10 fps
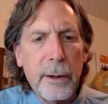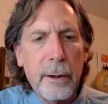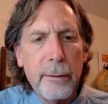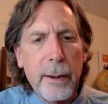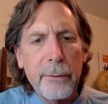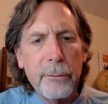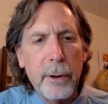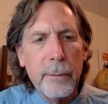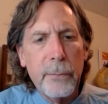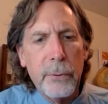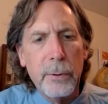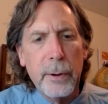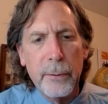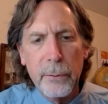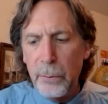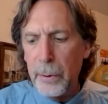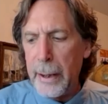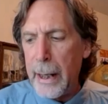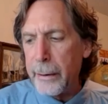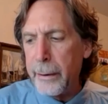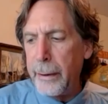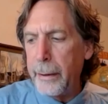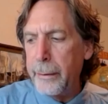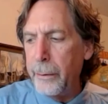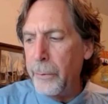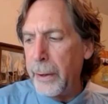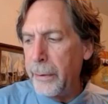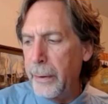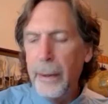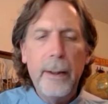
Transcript: looking around the room, who we're not connecting with,